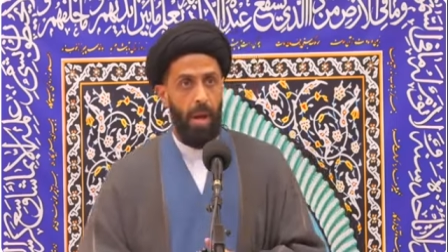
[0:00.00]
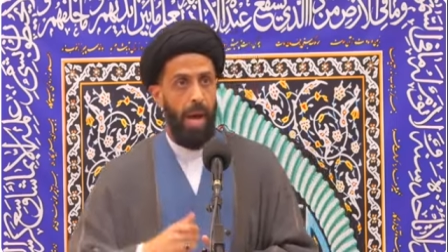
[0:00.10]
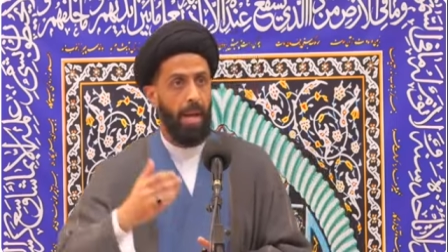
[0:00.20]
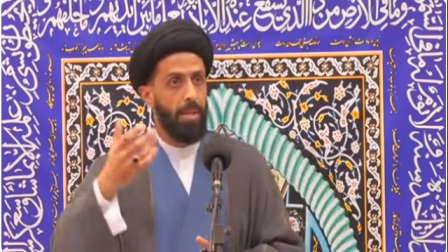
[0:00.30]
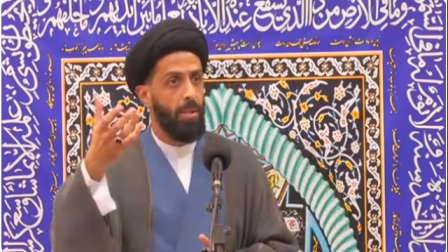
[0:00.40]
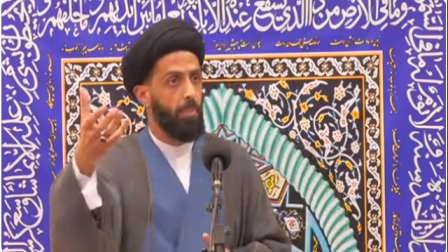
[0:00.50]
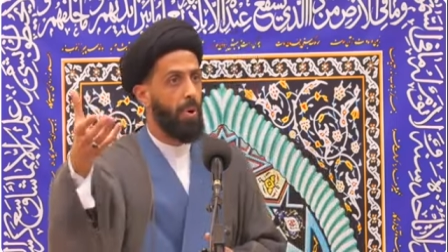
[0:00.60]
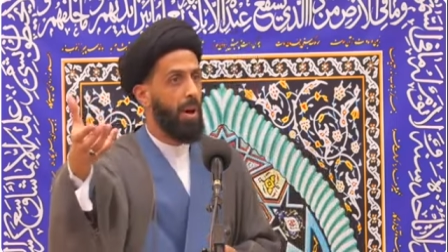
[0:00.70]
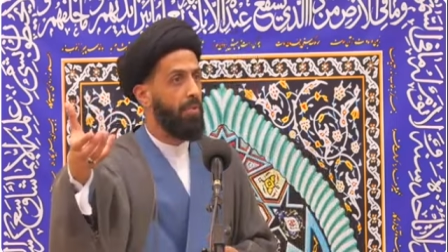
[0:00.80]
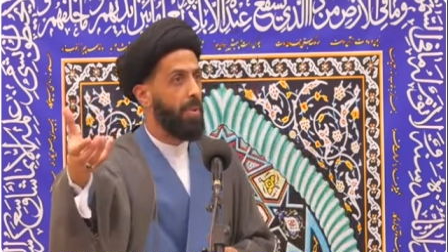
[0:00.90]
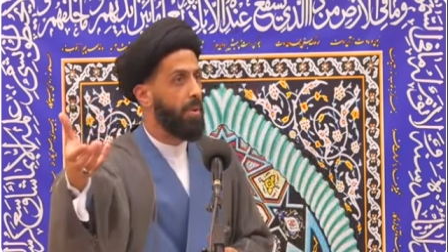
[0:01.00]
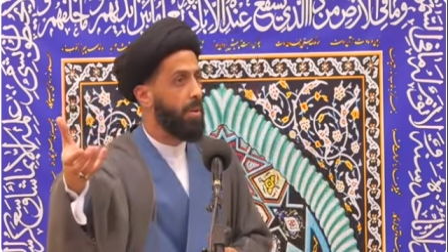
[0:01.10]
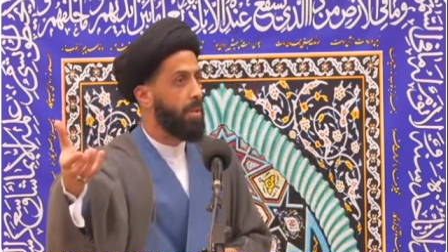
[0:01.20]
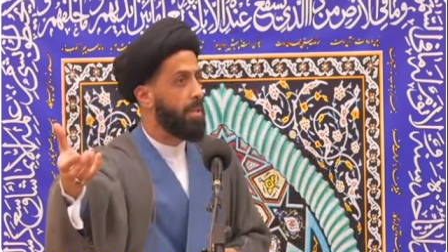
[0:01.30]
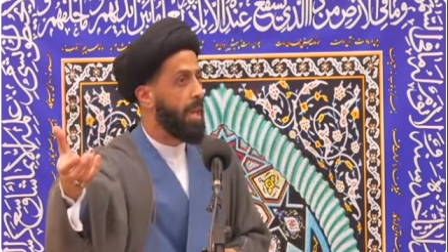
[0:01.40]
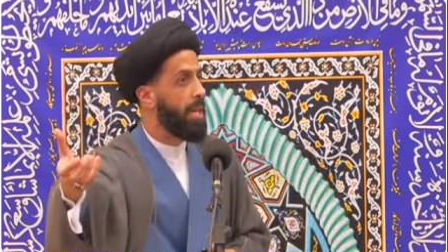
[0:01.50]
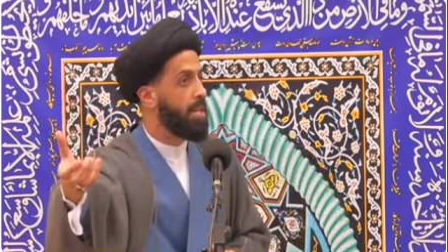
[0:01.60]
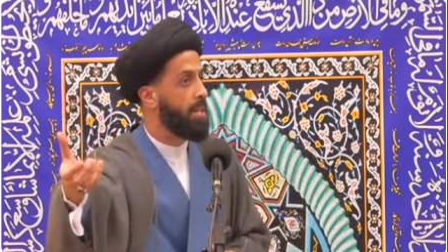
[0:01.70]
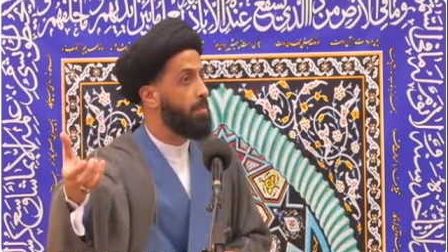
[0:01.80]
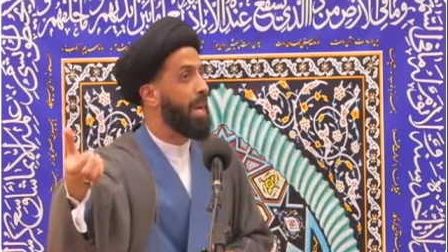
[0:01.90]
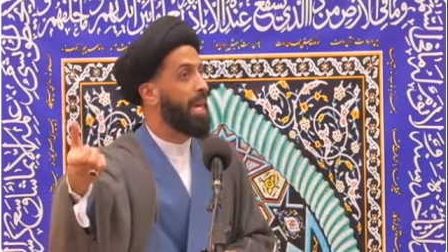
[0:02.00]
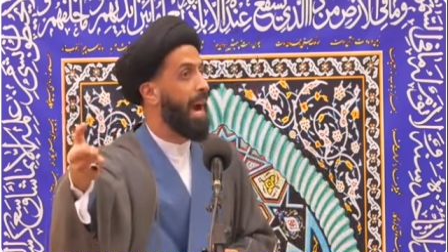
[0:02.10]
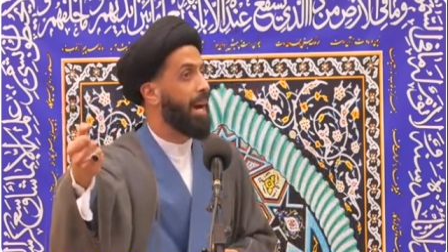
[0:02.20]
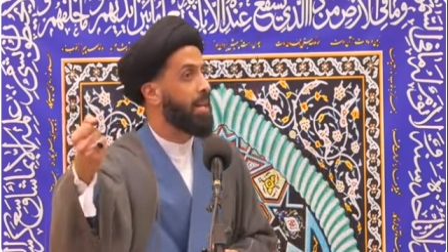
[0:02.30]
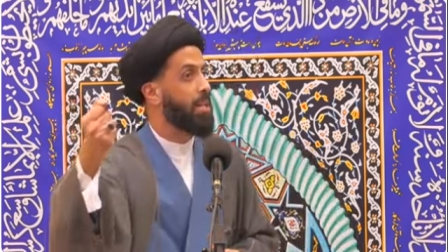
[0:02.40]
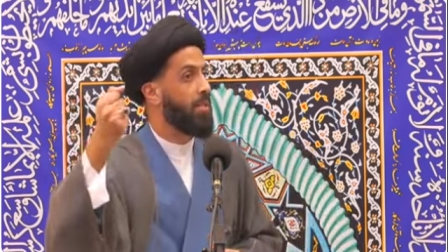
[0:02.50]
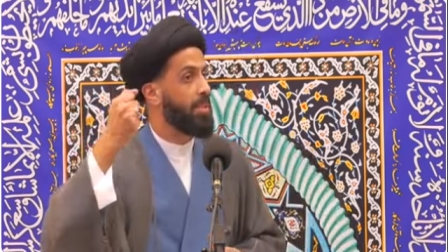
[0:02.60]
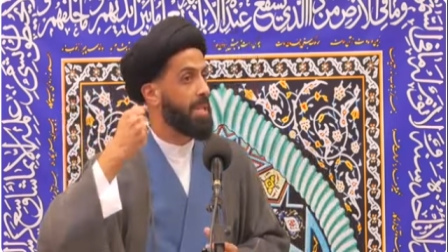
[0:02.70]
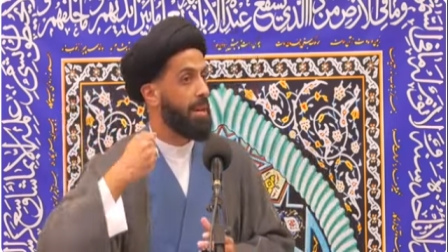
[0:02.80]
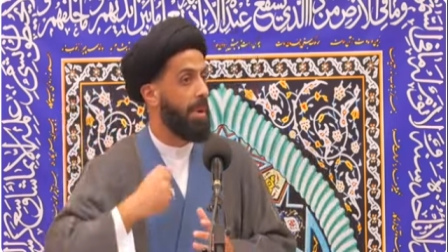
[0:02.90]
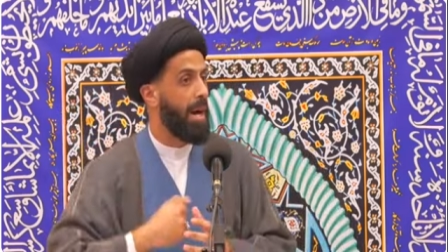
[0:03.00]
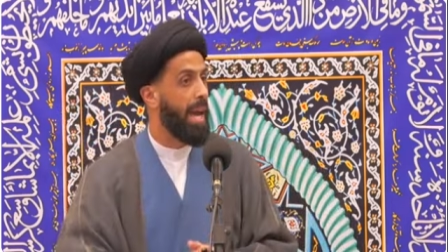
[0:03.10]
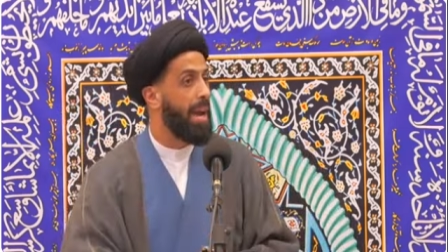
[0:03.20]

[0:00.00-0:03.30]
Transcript: And the Prophet takes the pickaxe from Salman.